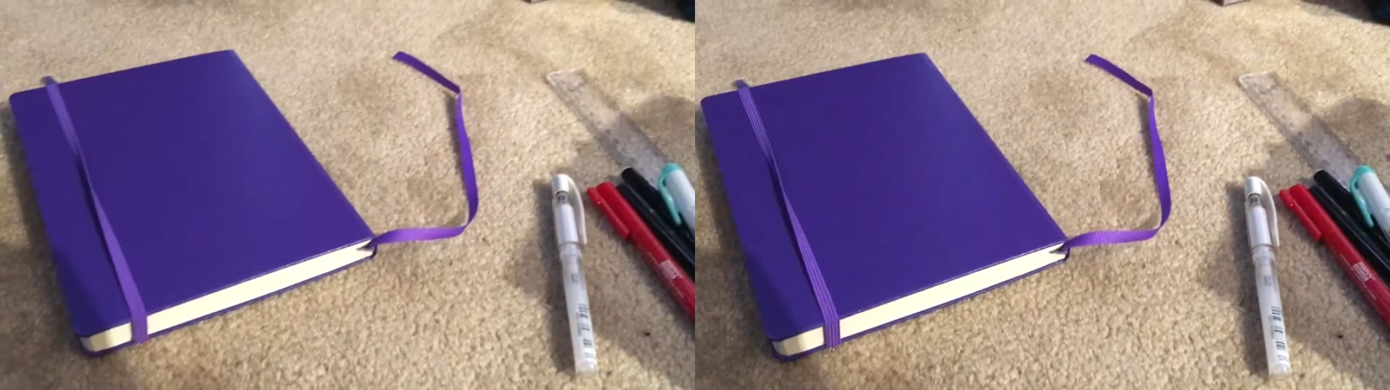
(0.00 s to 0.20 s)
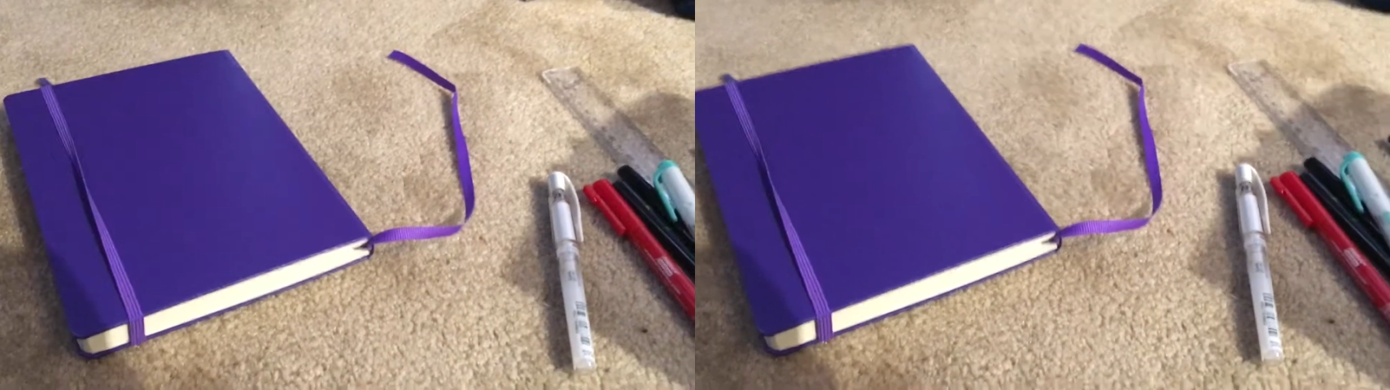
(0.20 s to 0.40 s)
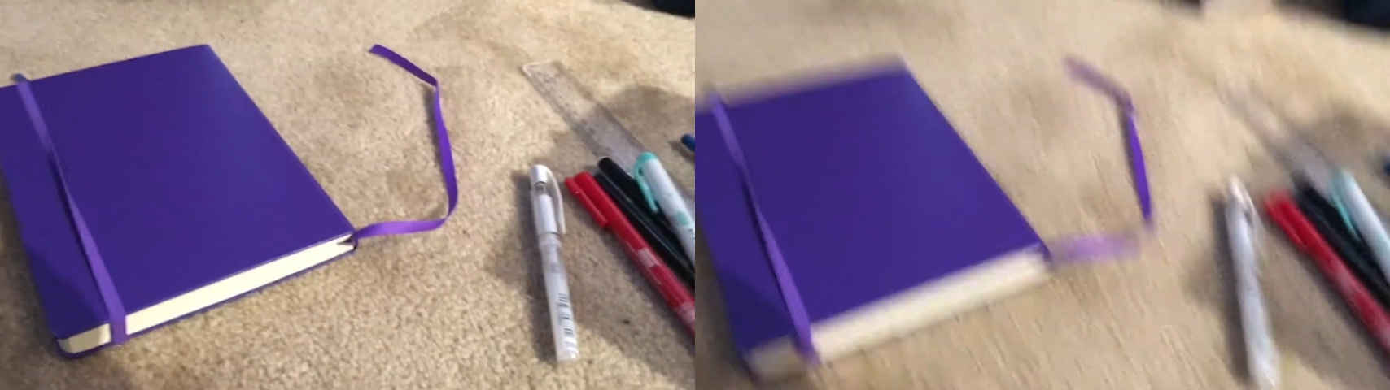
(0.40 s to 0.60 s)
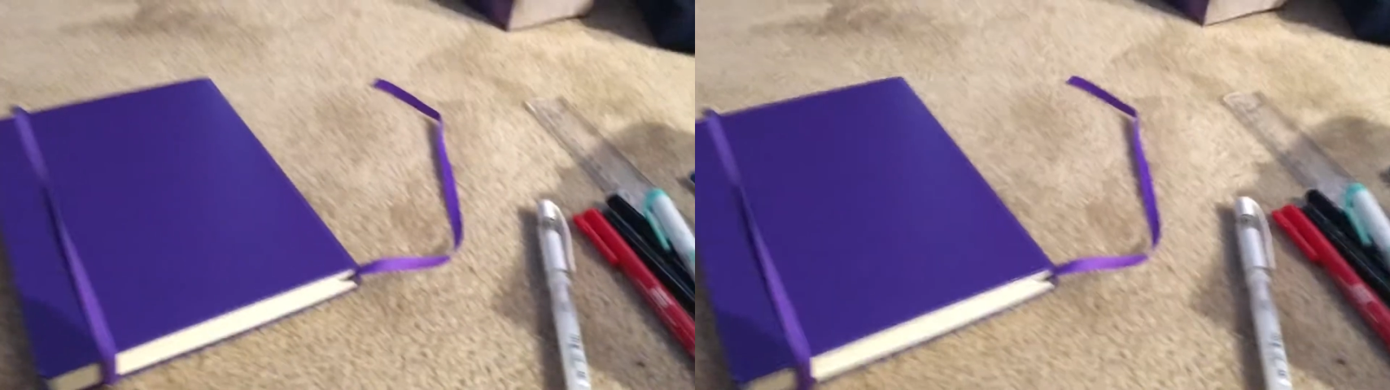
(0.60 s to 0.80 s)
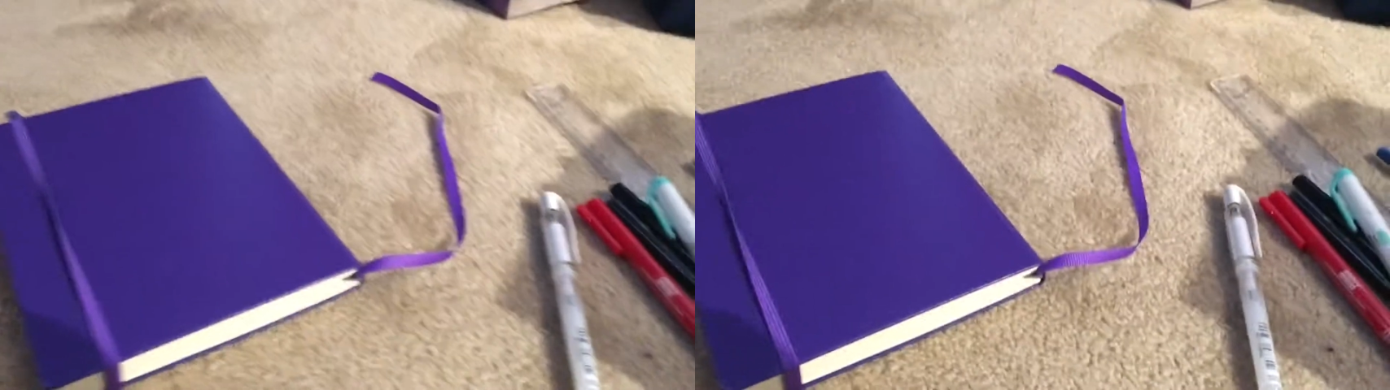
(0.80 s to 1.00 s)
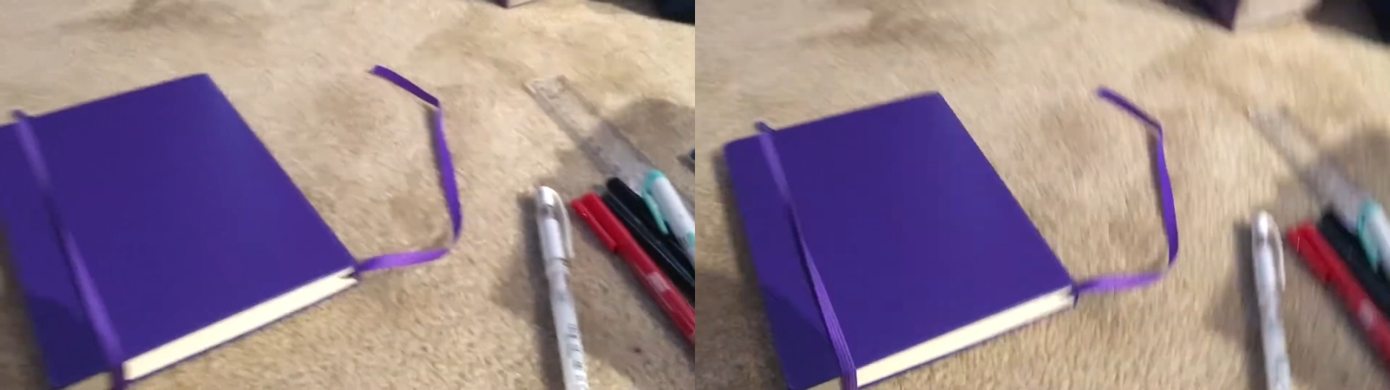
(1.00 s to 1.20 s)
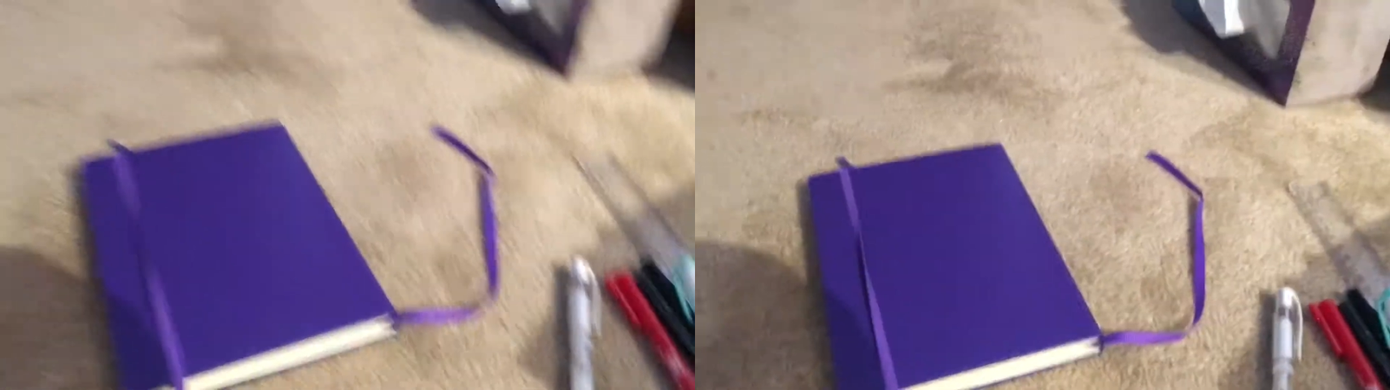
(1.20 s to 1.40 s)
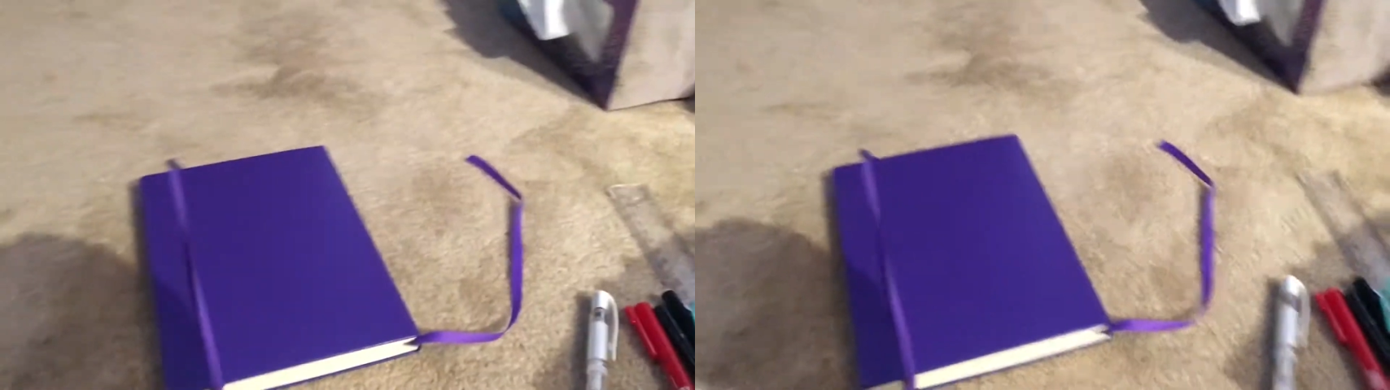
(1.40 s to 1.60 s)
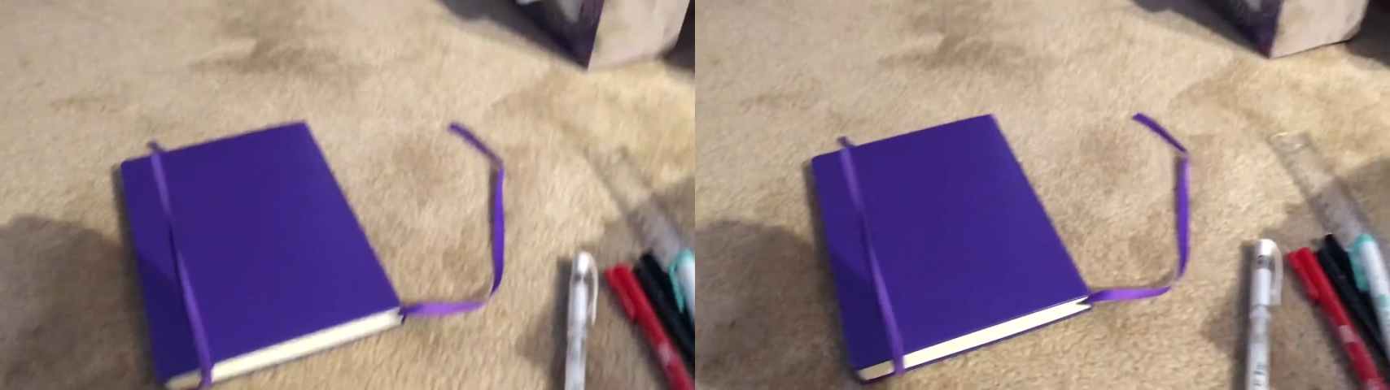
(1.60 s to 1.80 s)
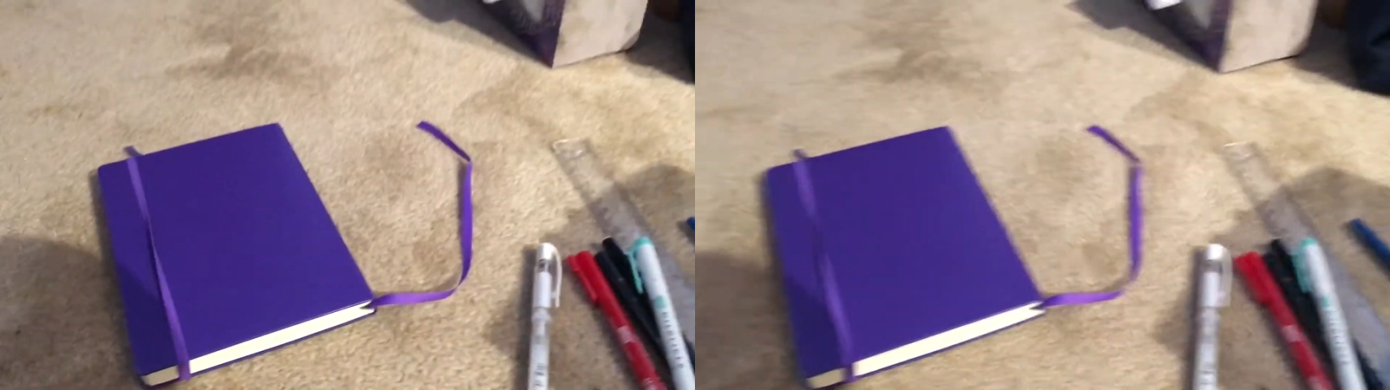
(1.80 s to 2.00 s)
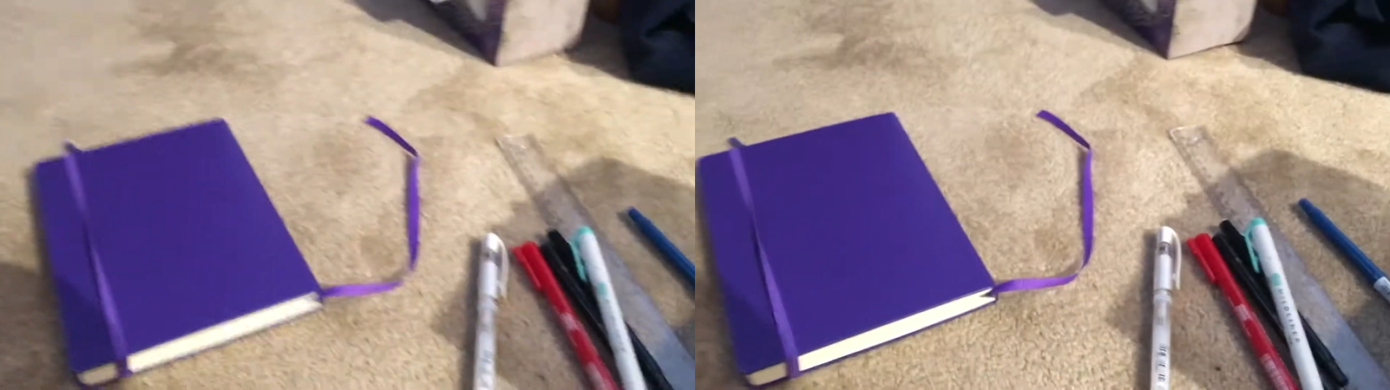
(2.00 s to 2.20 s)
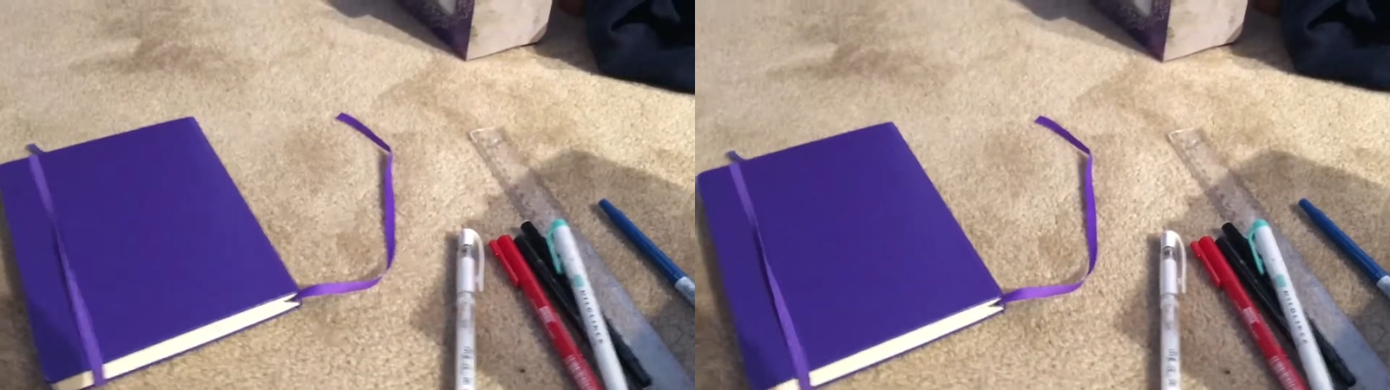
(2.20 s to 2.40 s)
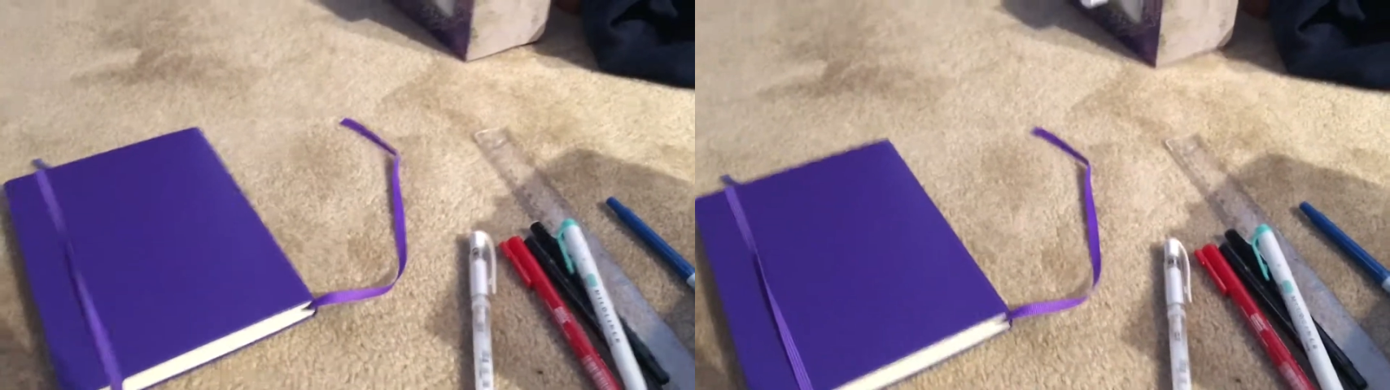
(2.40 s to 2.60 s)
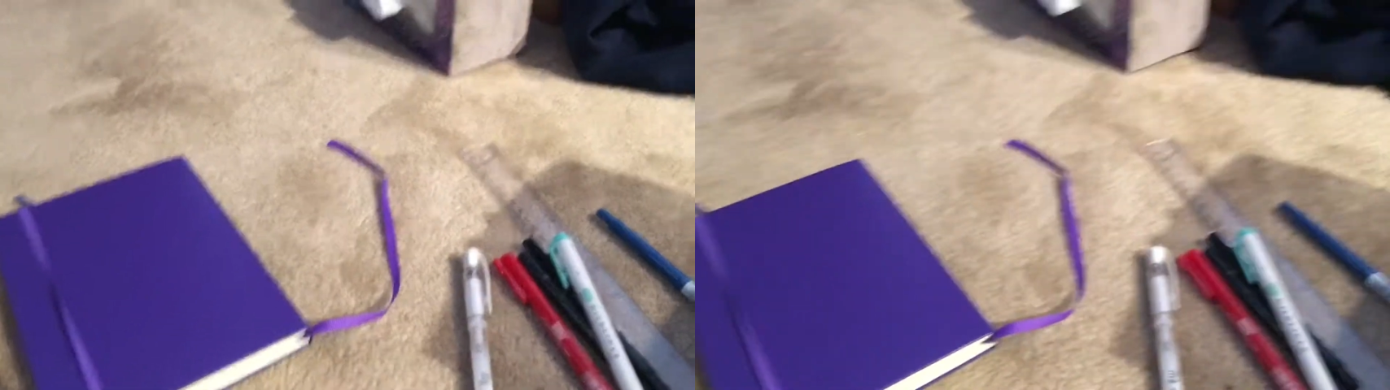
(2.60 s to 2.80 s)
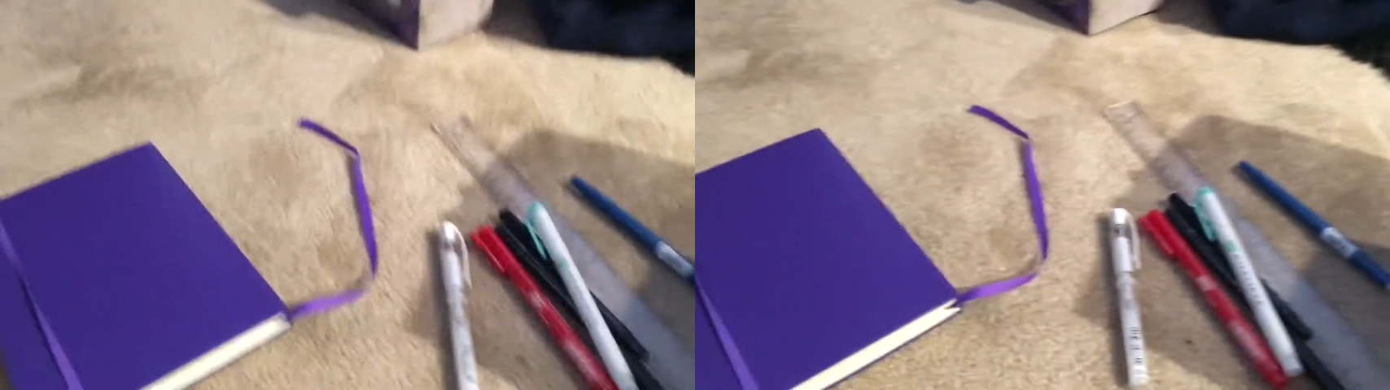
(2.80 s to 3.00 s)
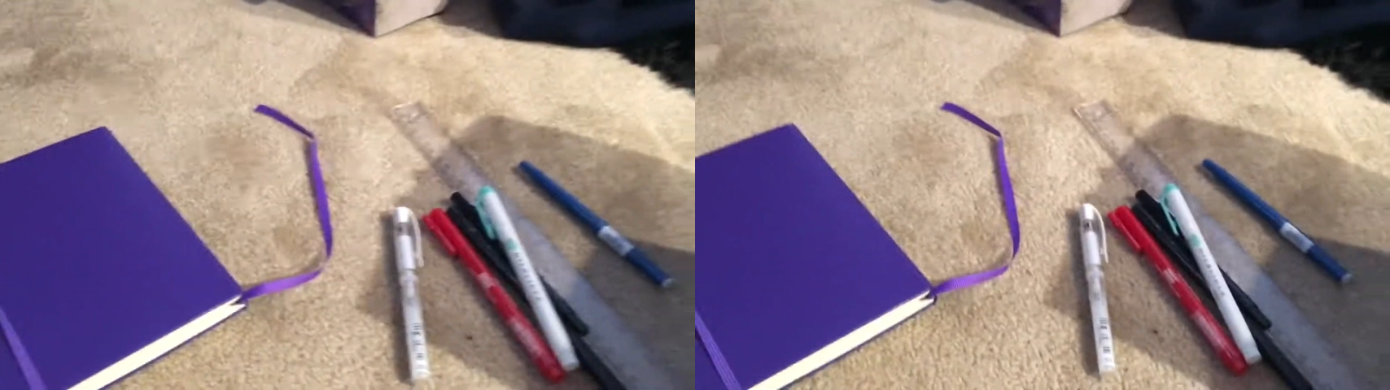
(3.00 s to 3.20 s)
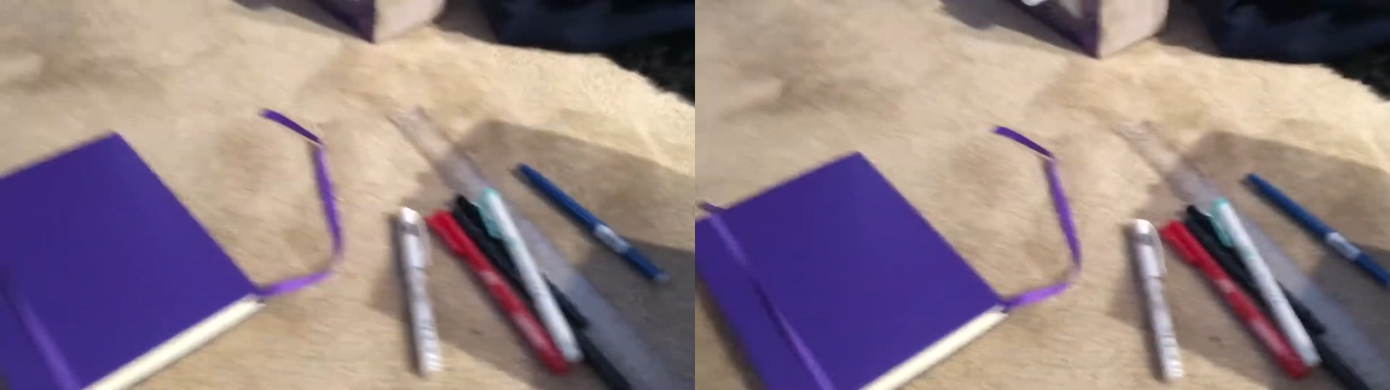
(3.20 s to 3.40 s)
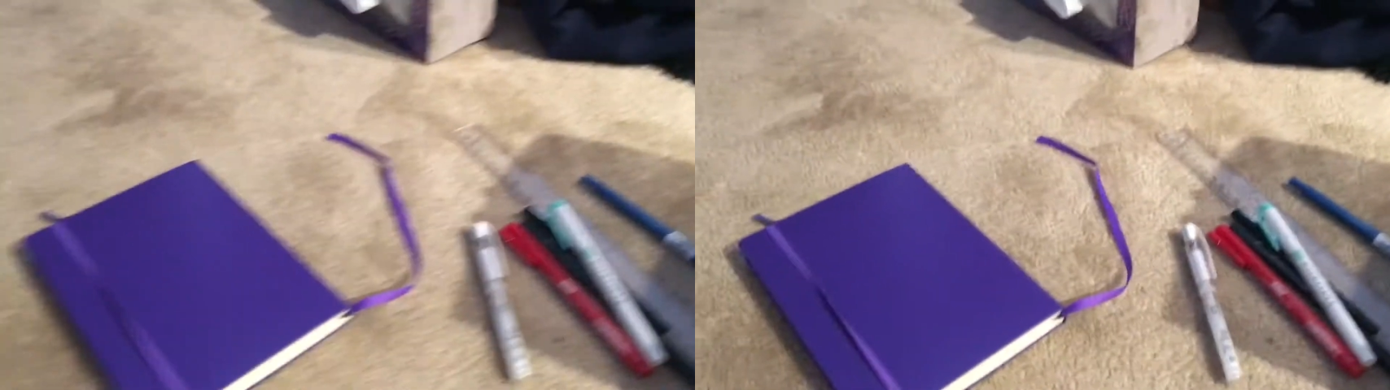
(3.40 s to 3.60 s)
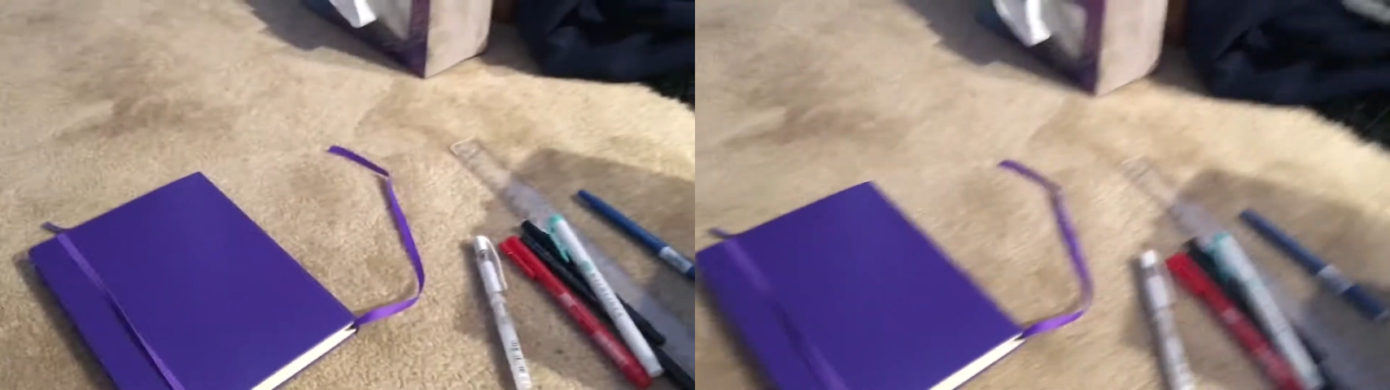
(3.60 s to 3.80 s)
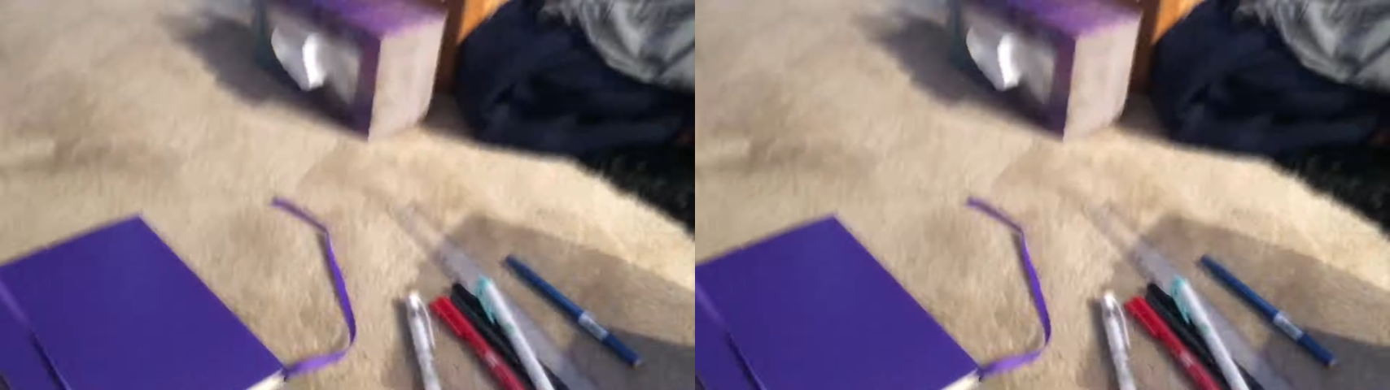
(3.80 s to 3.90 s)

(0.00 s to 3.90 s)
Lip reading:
[unreadable: no face in view]